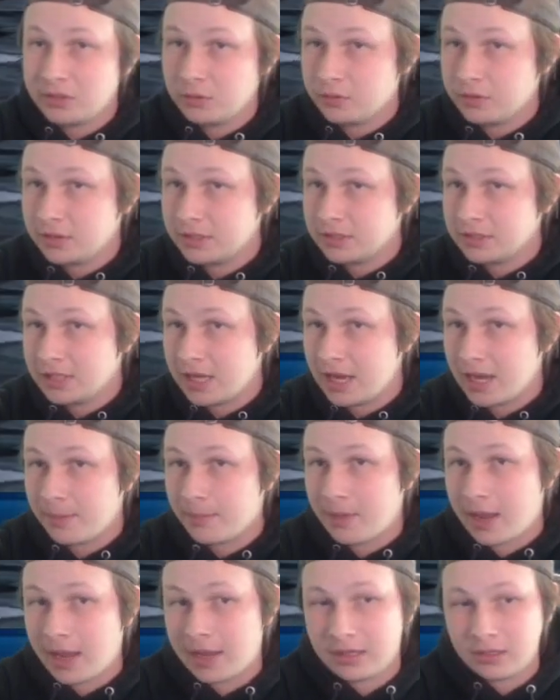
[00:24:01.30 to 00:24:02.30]
it with a Zam.
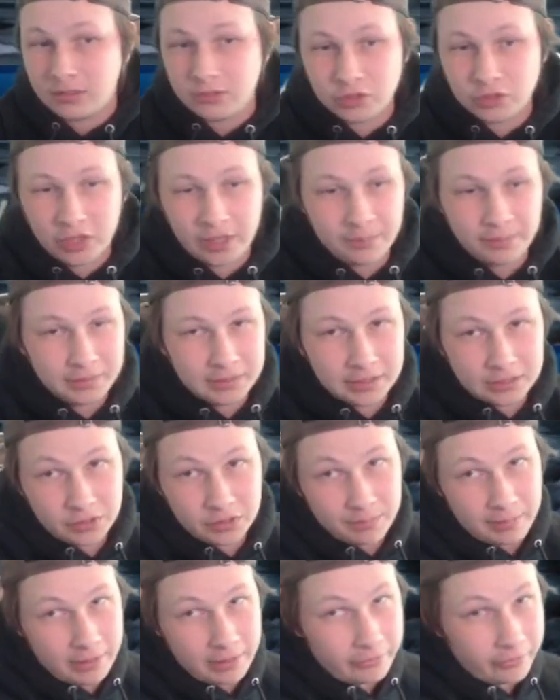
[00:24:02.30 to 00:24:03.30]
I can try and potentially
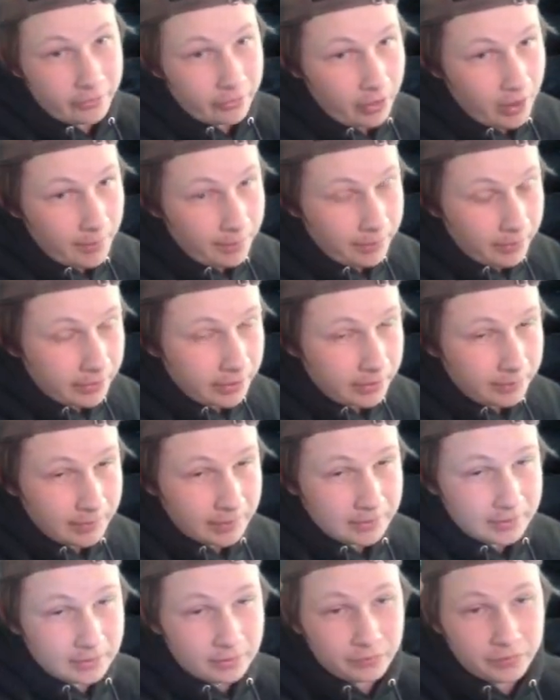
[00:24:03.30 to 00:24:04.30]
barrier up on it
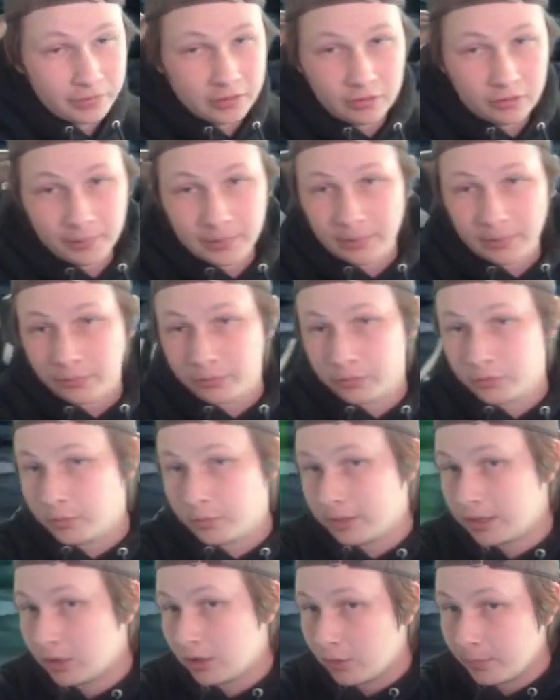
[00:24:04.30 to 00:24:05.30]
because I don't think it'll be able to
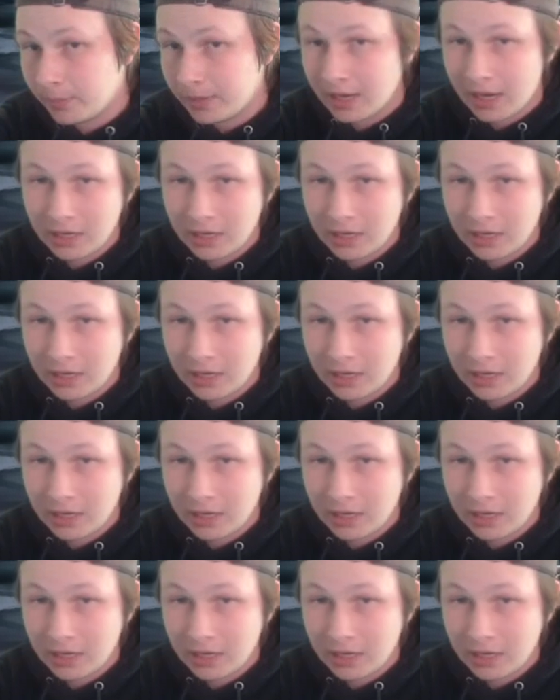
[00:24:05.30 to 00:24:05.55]
2-hit KO me.